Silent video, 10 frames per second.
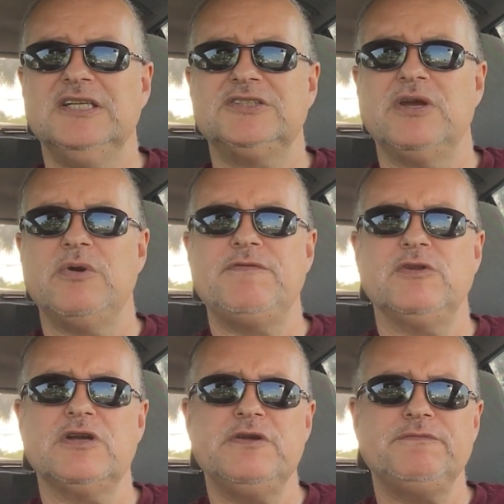So anyway, if
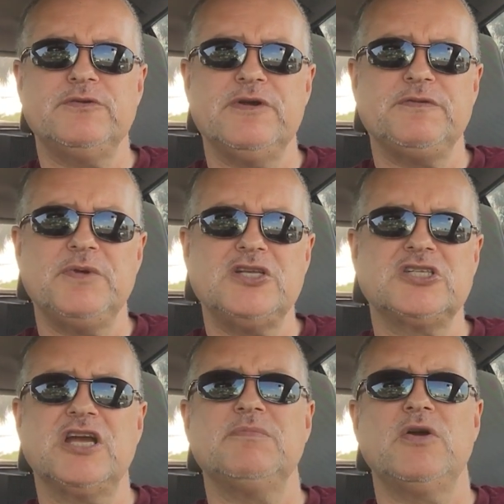you're looking for
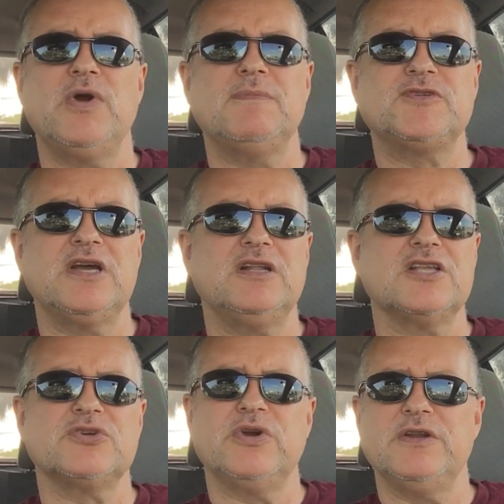information, check out my website.
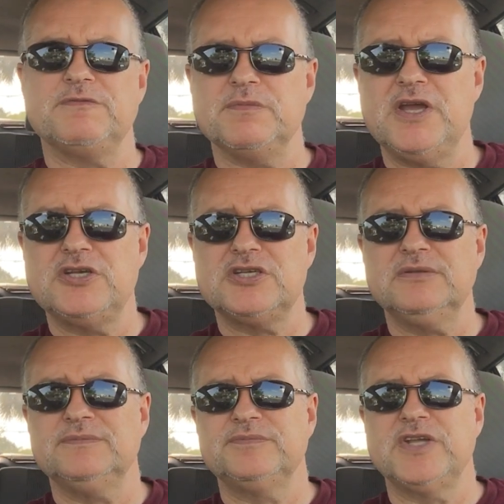Lots of great
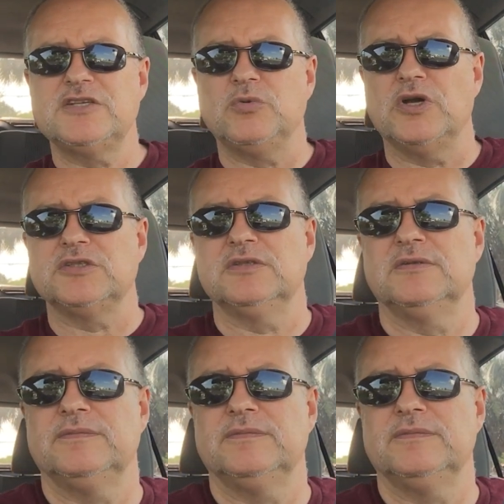information. Thanks for watching.